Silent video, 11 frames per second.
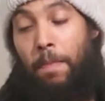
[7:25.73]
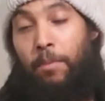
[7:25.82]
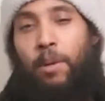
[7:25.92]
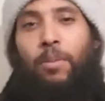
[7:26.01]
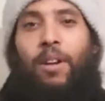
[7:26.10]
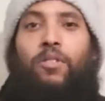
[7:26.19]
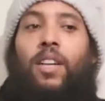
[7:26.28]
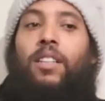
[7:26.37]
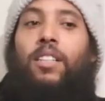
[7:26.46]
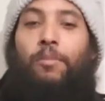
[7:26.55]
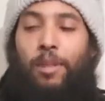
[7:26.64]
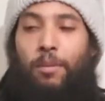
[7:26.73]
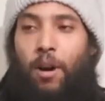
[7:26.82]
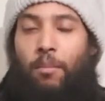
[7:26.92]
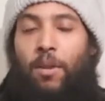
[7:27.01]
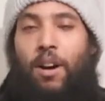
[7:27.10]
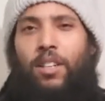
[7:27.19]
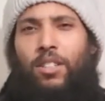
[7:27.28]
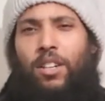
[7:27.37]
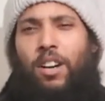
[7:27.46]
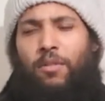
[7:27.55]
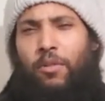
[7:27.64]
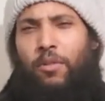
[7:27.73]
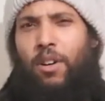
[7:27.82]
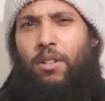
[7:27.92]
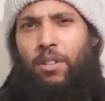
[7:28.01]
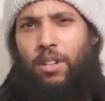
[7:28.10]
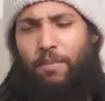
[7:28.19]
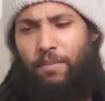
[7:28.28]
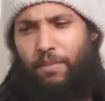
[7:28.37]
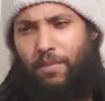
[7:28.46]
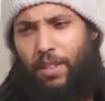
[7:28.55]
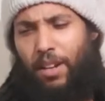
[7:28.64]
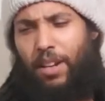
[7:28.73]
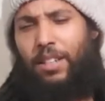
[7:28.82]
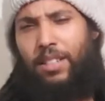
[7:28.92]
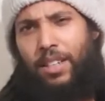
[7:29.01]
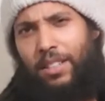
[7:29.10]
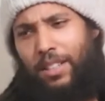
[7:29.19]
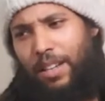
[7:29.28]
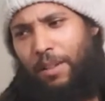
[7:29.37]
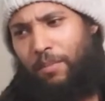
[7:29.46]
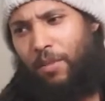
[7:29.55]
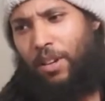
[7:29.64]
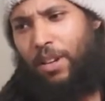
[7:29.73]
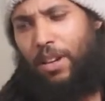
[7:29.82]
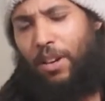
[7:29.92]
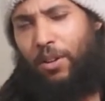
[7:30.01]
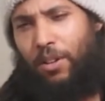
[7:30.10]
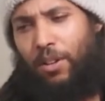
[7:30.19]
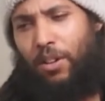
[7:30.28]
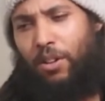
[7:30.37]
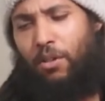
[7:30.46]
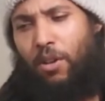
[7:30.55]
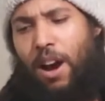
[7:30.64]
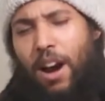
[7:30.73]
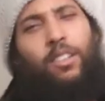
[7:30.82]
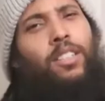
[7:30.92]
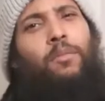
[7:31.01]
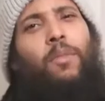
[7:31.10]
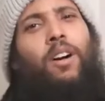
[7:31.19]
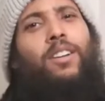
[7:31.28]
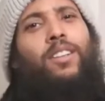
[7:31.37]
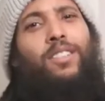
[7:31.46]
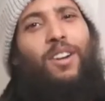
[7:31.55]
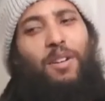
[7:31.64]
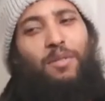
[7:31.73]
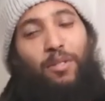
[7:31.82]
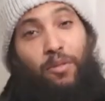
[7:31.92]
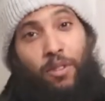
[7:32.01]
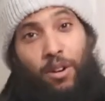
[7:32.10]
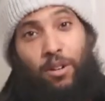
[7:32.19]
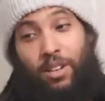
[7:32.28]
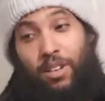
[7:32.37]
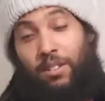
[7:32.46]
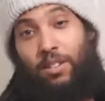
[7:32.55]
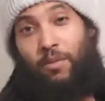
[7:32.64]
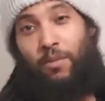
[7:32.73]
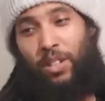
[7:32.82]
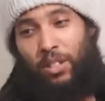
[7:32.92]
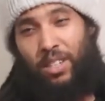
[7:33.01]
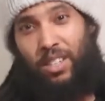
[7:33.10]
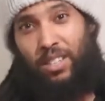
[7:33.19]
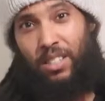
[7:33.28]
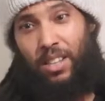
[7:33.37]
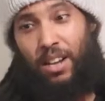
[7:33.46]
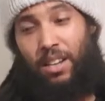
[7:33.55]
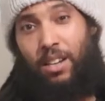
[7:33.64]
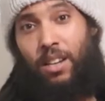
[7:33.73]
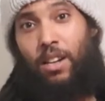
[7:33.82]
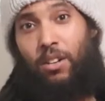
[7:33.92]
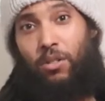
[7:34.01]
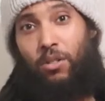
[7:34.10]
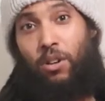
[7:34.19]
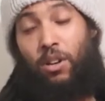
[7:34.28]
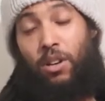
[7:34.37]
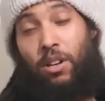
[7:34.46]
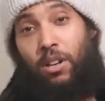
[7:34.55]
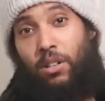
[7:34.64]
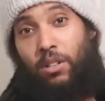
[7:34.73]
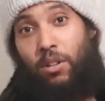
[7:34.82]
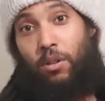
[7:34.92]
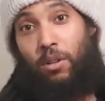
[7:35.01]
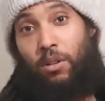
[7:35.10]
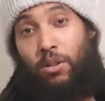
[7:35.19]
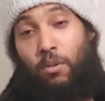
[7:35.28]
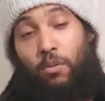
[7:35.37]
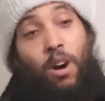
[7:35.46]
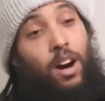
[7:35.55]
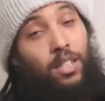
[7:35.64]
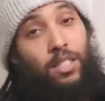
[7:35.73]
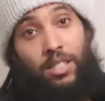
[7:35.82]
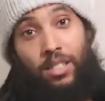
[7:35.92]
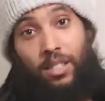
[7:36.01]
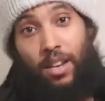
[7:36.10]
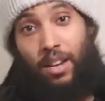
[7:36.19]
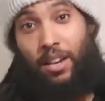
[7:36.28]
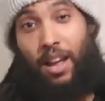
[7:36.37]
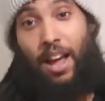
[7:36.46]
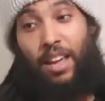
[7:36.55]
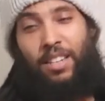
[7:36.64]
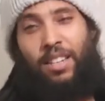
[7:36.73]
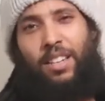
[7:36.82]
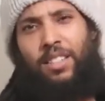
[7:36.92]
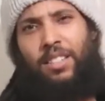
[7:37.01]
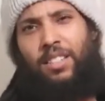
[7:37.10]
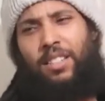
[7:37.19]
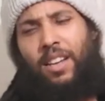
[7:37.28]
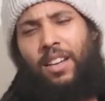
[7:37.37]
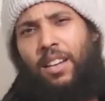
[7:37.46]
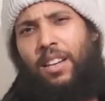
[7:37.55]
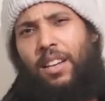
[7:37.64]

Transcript: People have said to me about Marcus Garvey failed. And I say to them, how did Marcus Garvey fail? The vision is there, the works is there, the ideas is there.